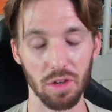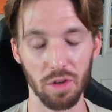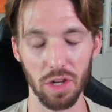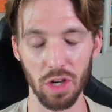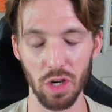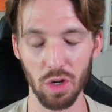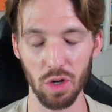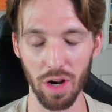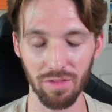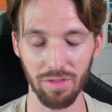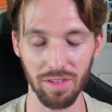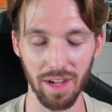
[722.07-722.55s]

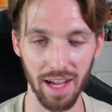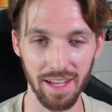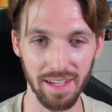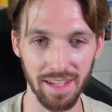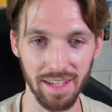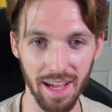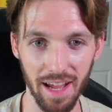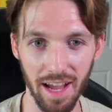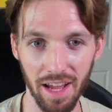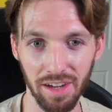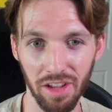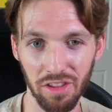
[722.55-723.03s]
here I've got
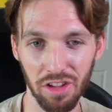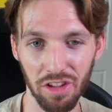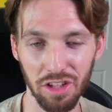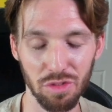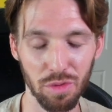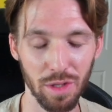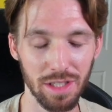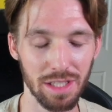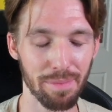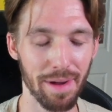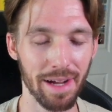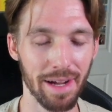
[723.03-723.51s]
yet another
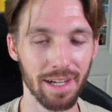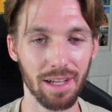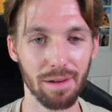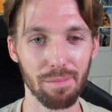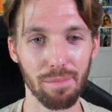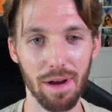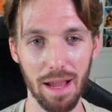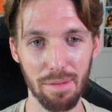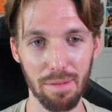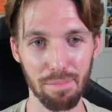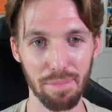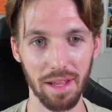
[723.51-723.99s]
tweet to back up
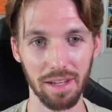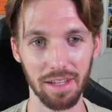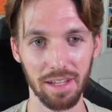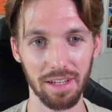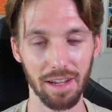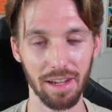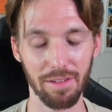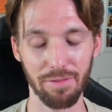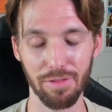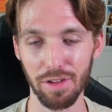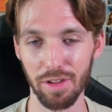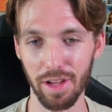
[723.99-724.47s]
my opinion.
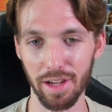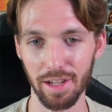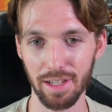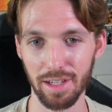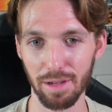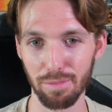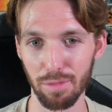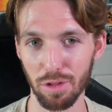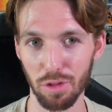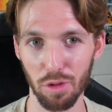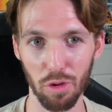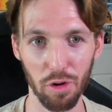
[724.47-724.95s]
I feel like
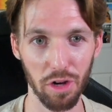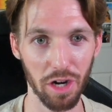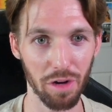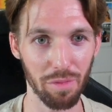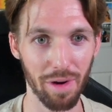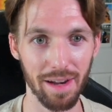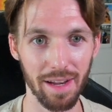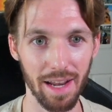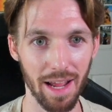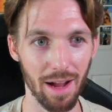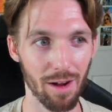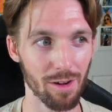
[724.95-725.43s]
I'm a lawyer
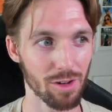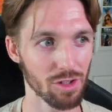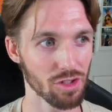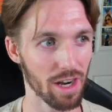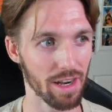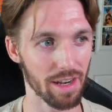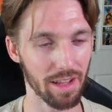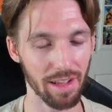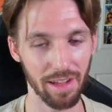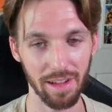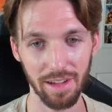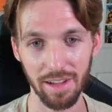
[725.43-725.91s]
right now
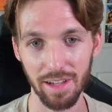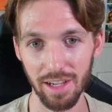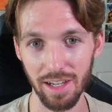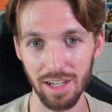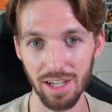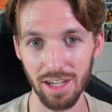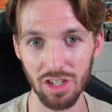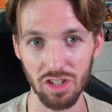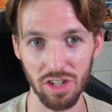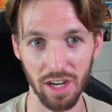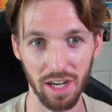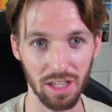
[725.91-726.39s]
trying
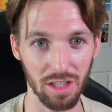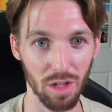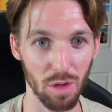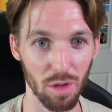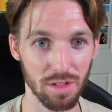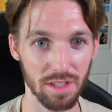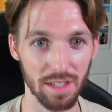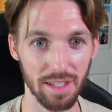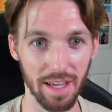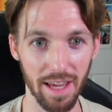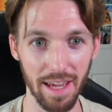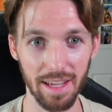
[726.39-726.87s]
to
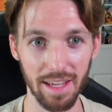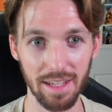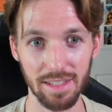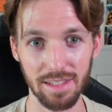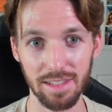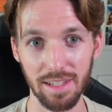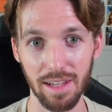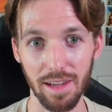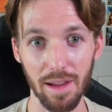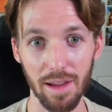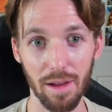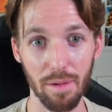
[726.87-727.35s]
close a
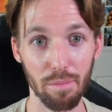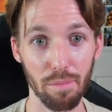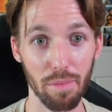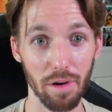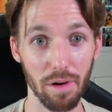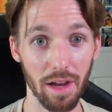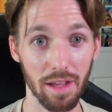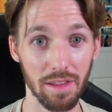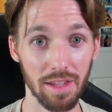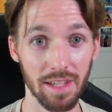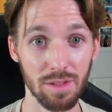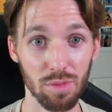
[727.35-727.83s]
case,
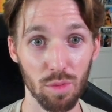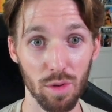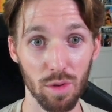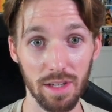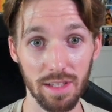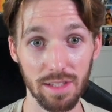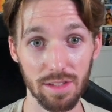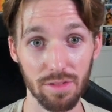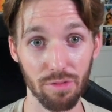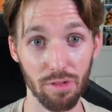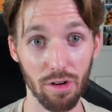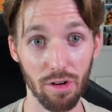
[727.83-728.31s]
but this one
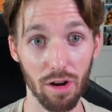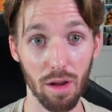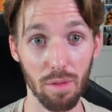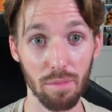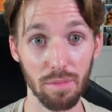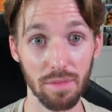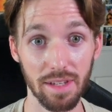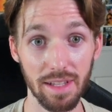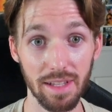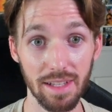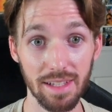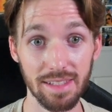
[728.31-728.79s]
is
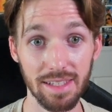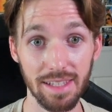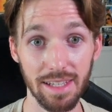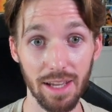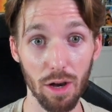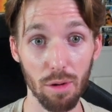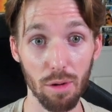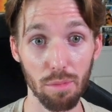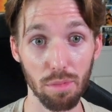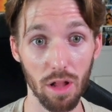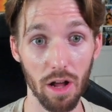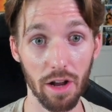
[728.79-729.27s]
from
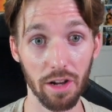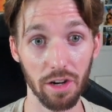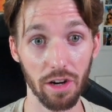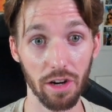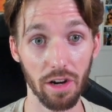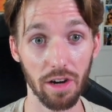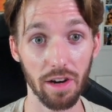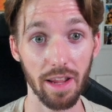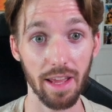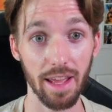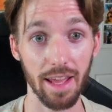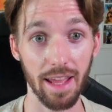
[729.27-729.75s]
DCL
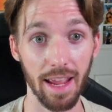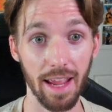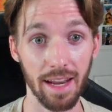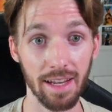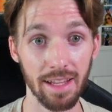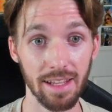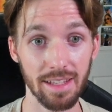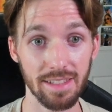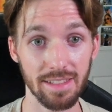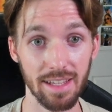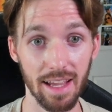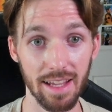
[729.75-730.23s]
Blogger, and
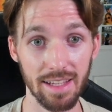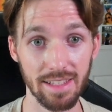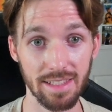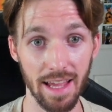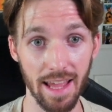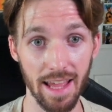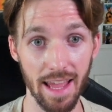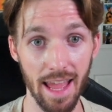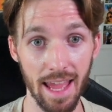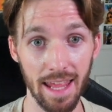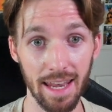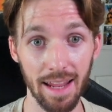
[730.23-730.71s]
he says
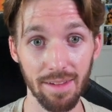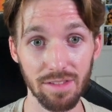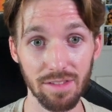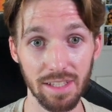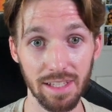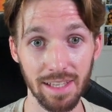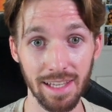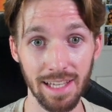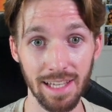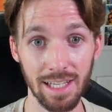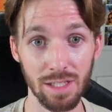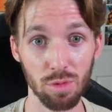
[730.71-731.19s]
that
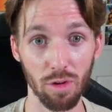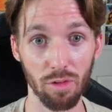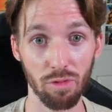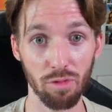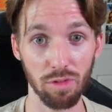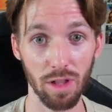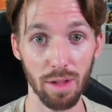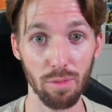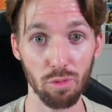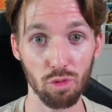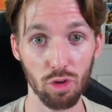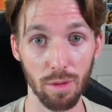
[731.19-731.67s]
NFTs will
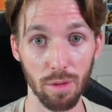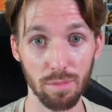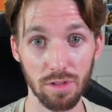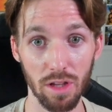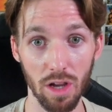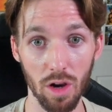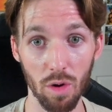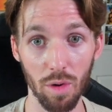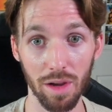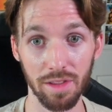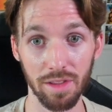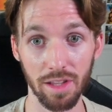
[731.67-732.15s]
flip
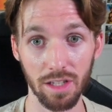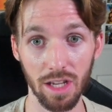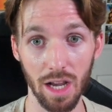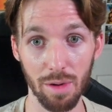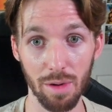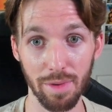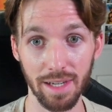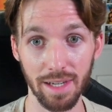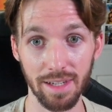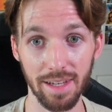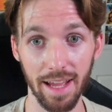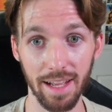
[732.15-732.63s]
crypto in the
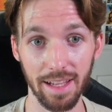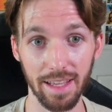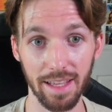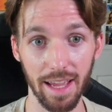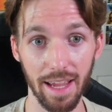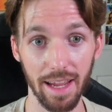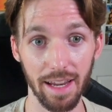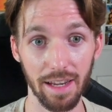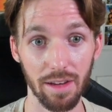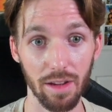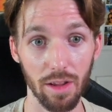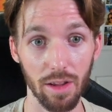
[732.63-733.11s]
coming
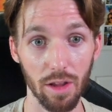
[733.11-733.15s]
decade.